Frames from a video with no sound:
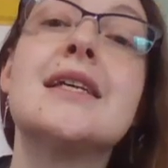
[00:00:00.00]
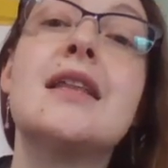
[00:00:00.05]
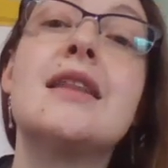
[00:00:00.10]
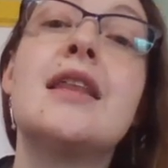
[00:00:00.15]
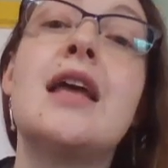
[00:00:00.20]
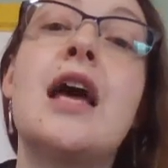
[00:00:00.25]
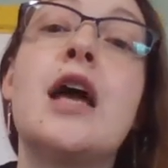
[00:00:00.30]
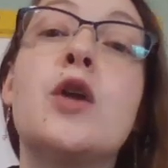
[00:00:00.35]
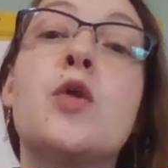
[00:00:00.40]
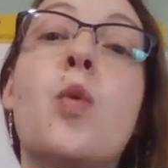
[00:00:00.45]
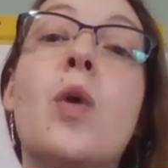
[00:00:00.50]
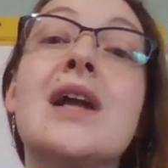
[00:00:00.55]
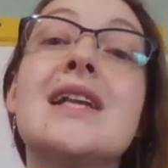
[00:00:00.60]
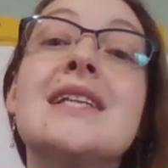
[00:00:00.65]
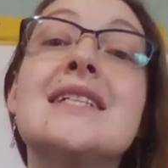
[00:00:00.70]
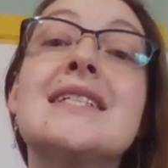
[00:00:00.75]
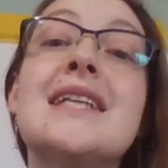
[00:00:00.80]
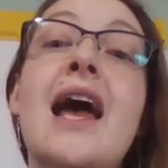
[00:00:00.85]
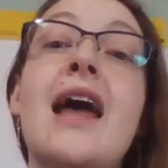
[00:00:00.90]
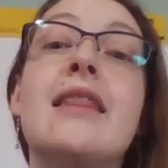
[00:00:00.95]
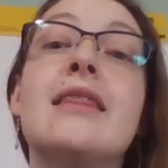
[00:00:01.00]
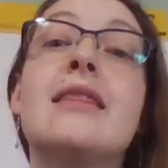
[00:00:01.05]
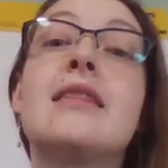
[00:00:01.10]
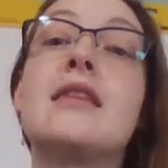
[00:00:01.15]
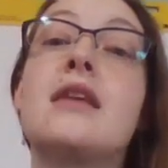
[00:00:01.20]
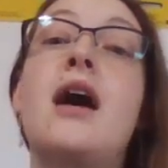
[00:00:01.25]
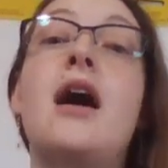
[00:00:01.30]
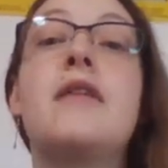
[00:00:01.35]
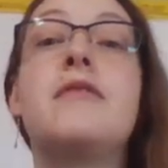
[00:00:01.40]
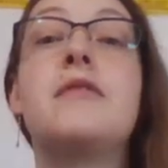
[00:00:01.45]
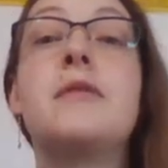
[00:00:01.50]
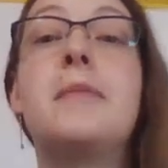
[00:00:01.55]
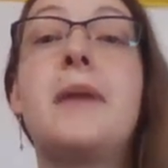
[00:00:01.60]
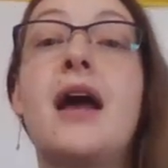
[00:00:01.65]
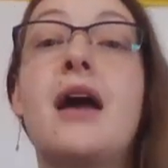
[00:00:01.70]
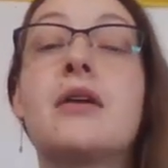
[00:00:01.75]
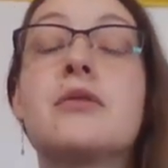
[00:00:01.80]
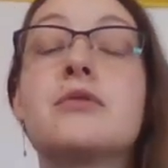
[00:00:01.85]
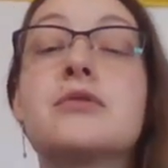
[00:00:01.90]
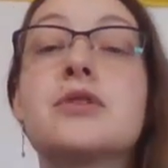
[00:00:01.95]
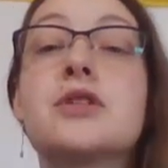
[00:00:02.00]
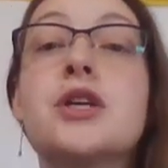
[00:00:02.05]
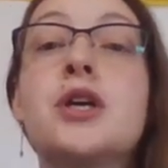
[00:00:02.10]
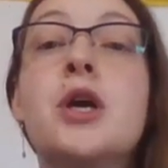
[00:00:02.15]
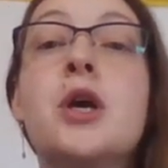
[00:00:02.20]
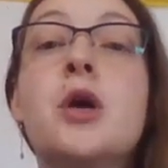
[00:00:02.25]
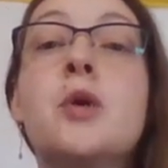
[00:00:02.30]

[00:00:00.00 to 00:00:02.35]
than one tenth of a pound,